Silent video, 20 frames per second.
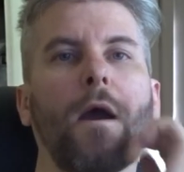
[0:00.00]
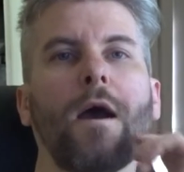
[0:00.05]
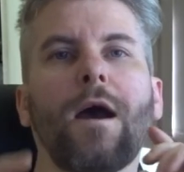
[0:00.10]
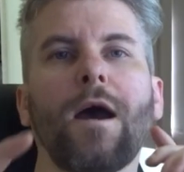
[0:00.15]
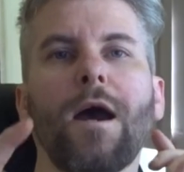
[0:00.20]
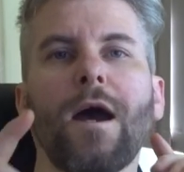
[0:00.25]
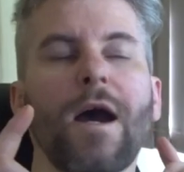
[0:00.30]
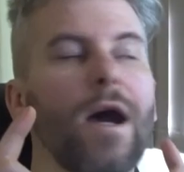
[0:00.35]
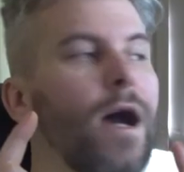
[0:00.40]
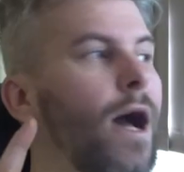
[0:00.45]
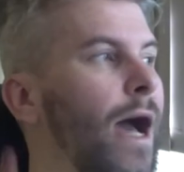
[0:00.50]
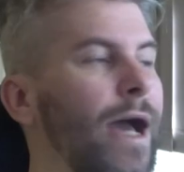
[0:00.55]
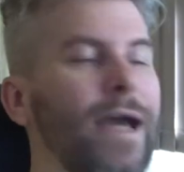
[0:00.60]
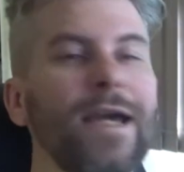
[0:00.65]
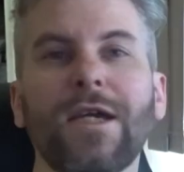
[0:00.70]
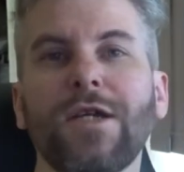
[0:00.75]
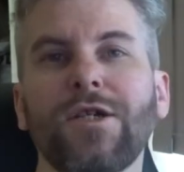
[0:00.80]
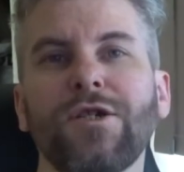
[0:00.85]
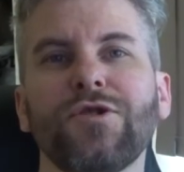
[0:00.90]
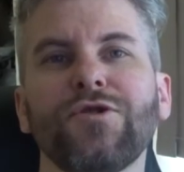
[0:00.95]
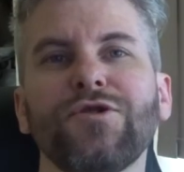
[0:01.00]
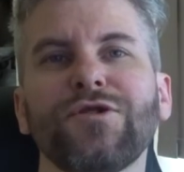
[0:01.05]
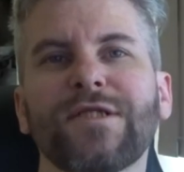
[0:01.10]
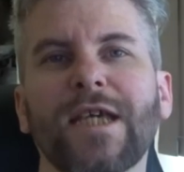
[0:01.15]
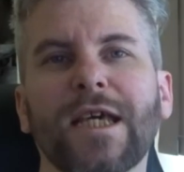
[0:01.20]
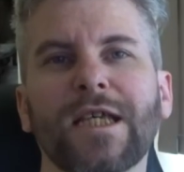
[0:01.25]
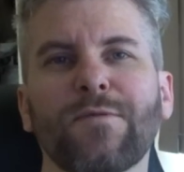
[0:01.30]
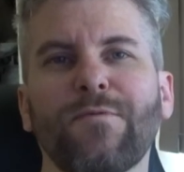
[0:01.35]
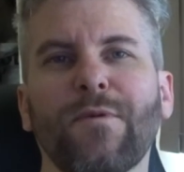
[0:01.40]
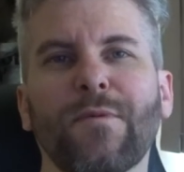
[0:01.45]
Hey you
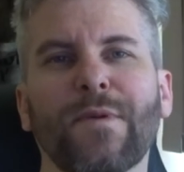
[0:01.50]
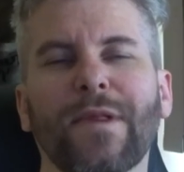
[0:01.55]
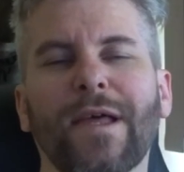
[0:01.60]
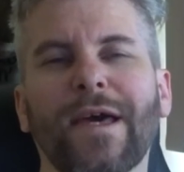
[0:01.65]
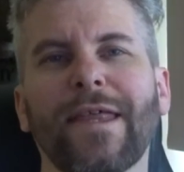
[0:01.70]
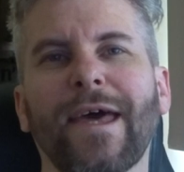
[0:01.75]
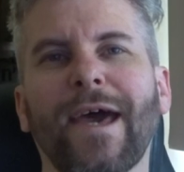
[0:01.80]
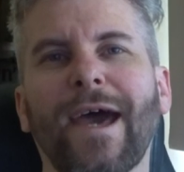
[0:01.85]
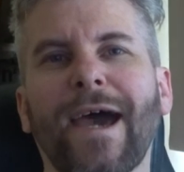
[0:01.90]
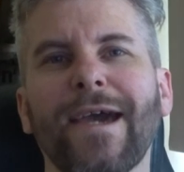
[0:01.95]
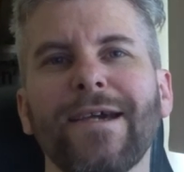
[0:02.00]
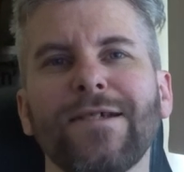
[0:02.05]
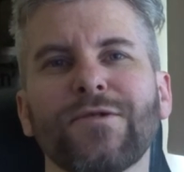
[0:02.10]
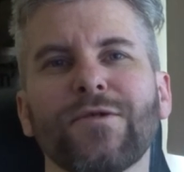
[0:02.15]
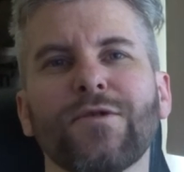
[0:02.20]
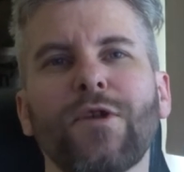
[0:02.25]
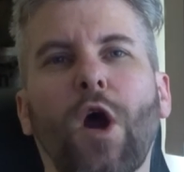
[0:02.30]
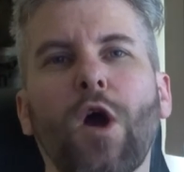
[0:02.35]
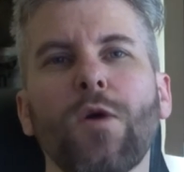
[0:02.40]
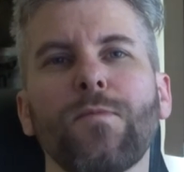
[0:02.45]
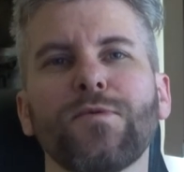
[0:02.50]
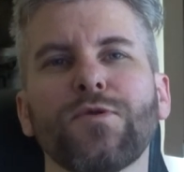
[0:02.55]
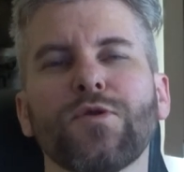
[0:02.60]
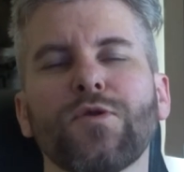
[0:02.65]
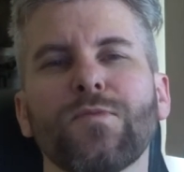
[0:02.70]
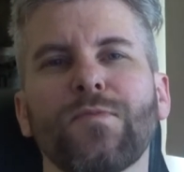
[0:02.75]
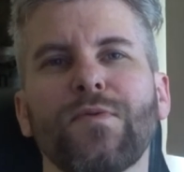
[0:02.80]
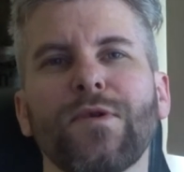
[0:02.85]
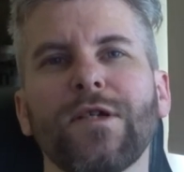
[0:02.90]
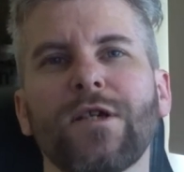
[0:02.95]
sexy people out there, how you doing? I hope you're
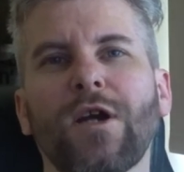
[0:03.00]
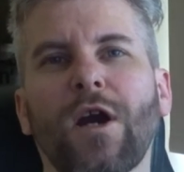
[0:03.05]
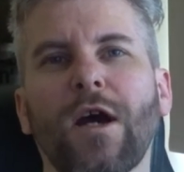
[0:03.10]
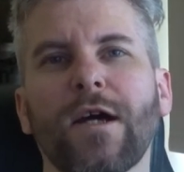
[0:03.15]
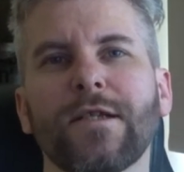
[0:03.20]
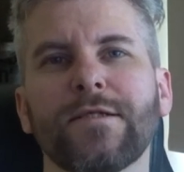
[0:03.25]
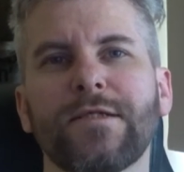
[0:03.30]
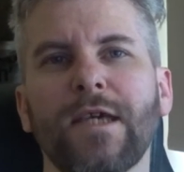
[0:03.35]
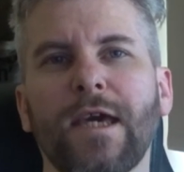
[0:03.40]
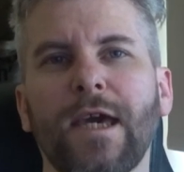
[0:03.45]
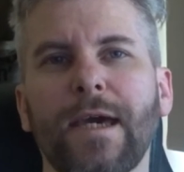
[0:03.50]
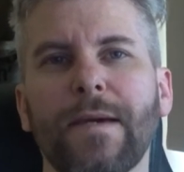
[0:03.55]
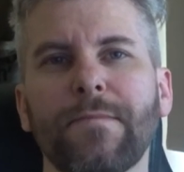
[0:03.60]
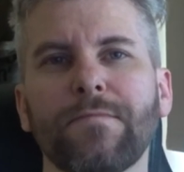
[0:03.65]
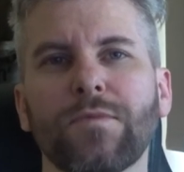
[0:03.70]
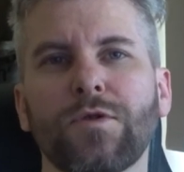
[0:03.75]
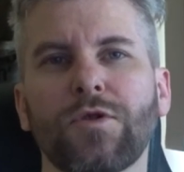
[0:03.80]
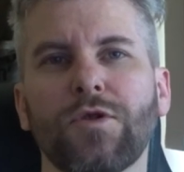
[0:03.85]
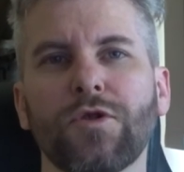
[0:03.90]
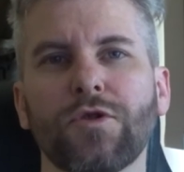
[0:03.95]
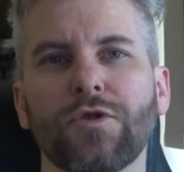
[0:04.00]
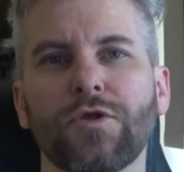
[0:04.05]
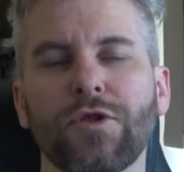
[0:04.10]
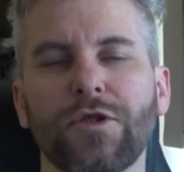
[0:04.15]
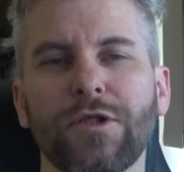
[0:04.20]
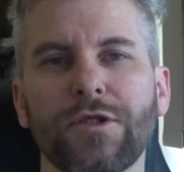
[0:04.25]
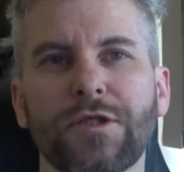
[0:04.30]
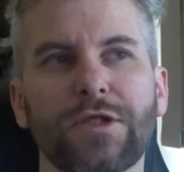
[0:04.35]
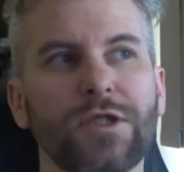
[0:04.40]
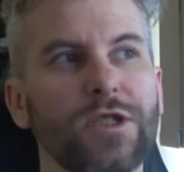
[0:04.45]
doing pretty goddamn
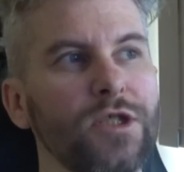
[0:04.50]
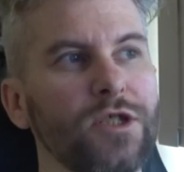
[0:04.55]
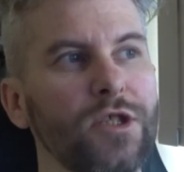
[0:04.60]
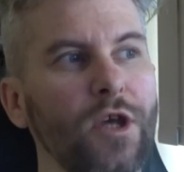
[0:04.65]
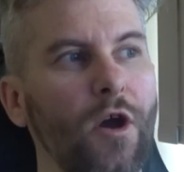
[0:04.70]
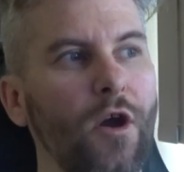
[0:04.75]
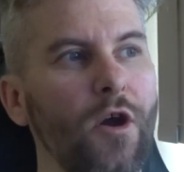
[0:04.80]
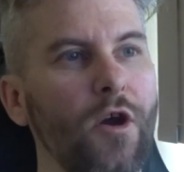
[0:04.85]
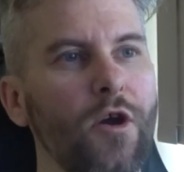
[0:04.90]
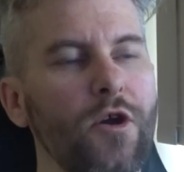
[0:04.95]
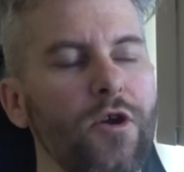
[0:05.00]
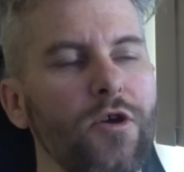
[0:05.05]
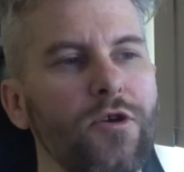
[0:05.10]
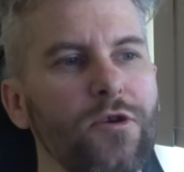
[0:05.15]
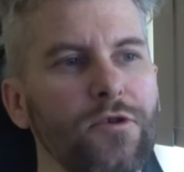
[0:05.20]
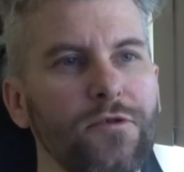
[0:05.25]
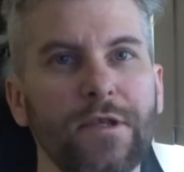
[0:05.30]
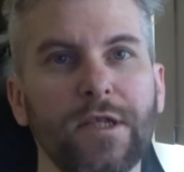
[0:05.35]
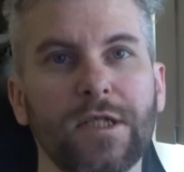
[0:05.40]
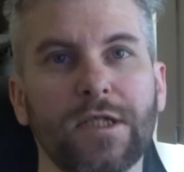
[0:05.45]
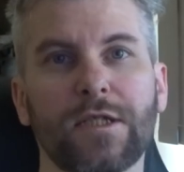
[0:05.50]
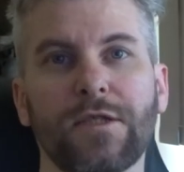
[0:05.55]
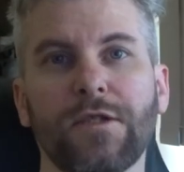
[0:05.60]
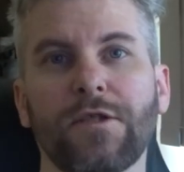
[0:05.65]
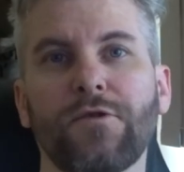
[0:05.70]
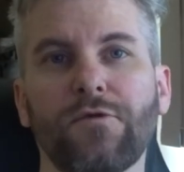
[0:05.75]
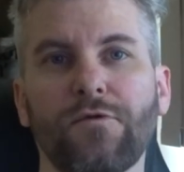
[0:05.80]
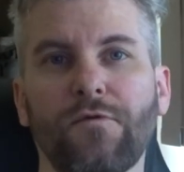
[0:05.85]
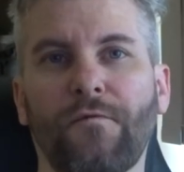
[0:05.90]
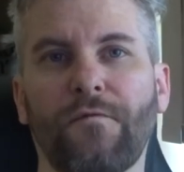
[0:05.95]
good. So this
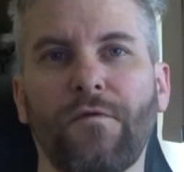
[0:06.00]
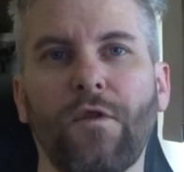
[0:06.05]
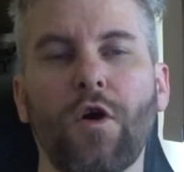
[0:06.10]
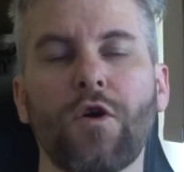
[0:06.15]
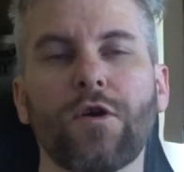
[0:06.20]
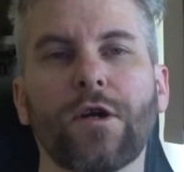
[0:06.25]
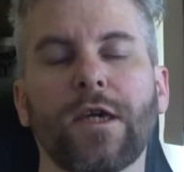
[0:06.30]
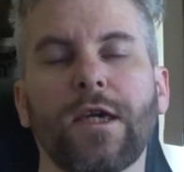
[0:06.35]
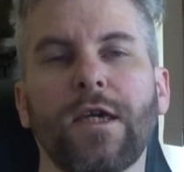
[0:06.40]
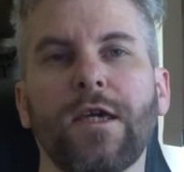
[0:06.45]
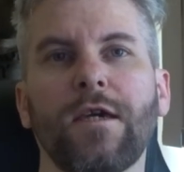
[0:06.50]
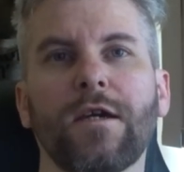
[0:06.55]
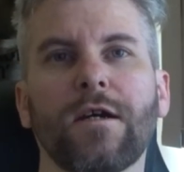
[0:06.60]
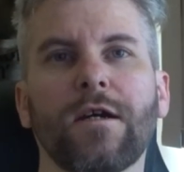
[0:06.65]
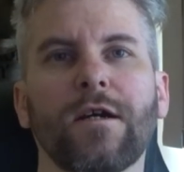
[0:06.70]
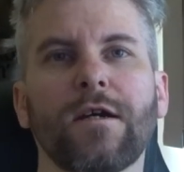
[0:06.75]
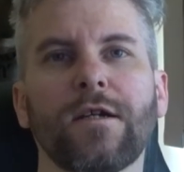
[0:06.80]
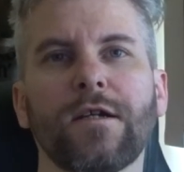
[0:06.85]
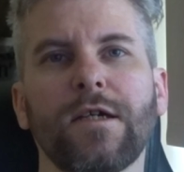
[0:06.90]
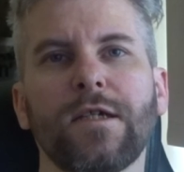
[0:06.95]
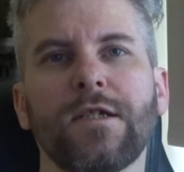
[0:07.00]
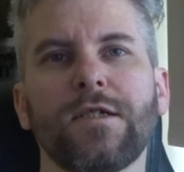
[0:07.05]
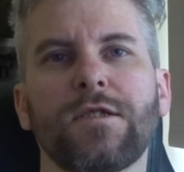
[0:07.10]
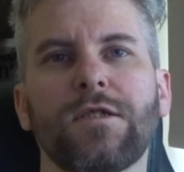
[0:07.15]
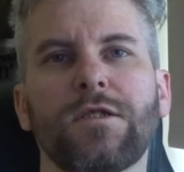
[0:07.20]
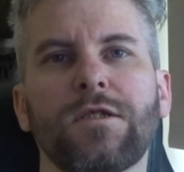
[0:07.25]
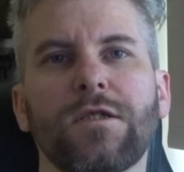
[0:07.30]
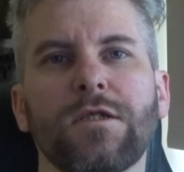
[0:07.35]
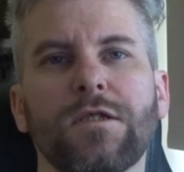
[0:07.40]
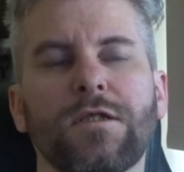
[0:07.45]
little vlog here
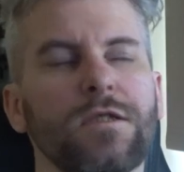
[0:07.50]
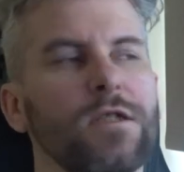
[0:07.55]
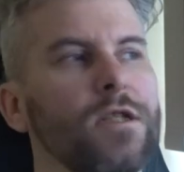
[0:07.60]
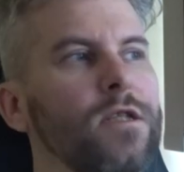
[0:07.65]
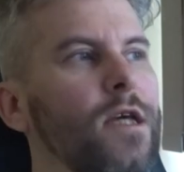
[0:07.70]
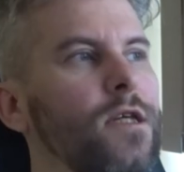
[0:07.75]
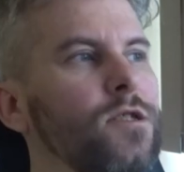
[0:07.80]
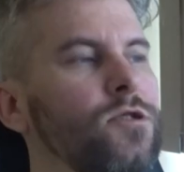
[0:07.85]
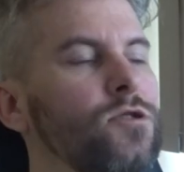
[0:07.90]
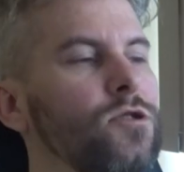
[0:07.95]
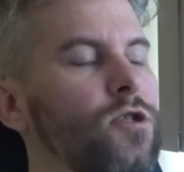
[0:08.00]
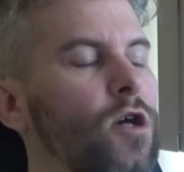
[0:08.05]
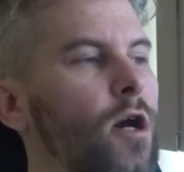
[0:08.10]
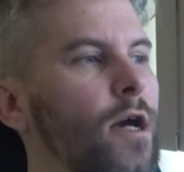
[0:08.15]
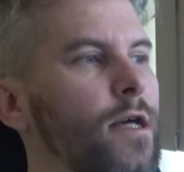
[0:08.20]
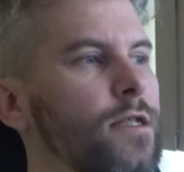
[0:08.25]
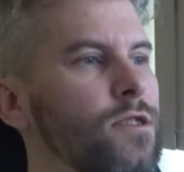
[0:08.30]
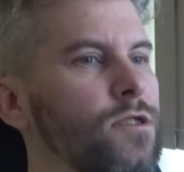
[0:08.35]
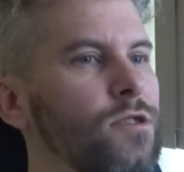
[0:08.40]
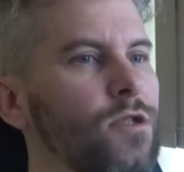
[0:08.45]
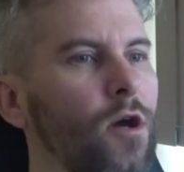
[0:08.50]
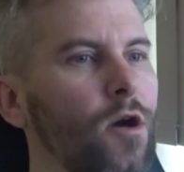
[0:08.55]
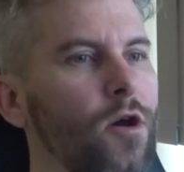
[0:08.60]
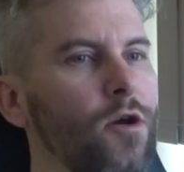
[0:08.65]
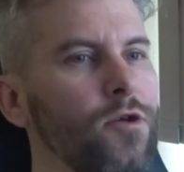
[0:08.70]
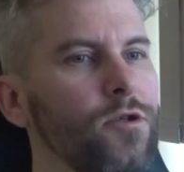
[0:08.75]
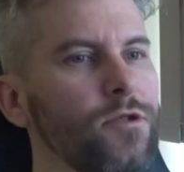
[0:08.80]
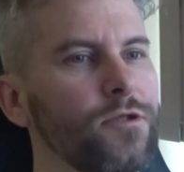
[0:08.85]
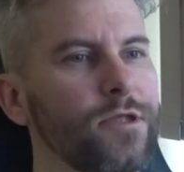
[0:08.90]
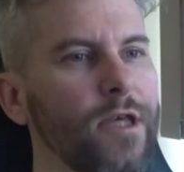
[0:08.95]
is just to let you guys
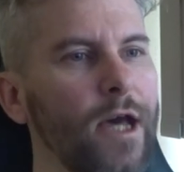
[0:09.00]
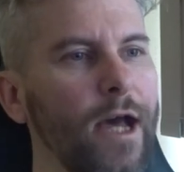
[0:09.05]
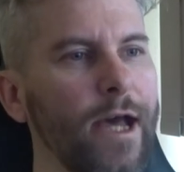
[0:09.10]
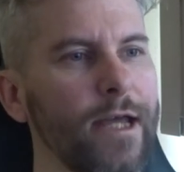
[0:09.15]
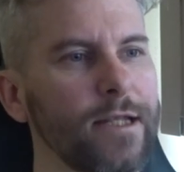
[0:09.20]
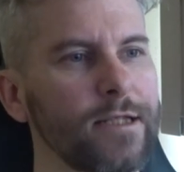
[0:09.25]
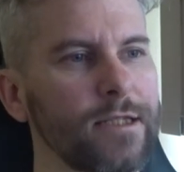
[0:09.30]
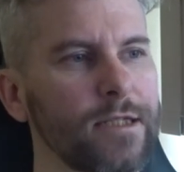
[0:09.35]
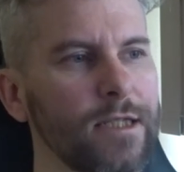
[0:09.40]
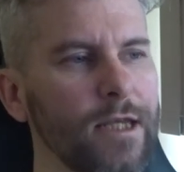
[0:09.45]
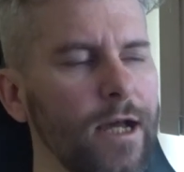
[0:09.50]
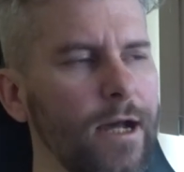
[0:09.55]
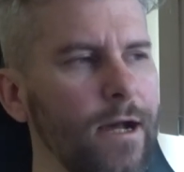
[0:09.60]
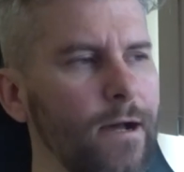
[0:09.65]
know that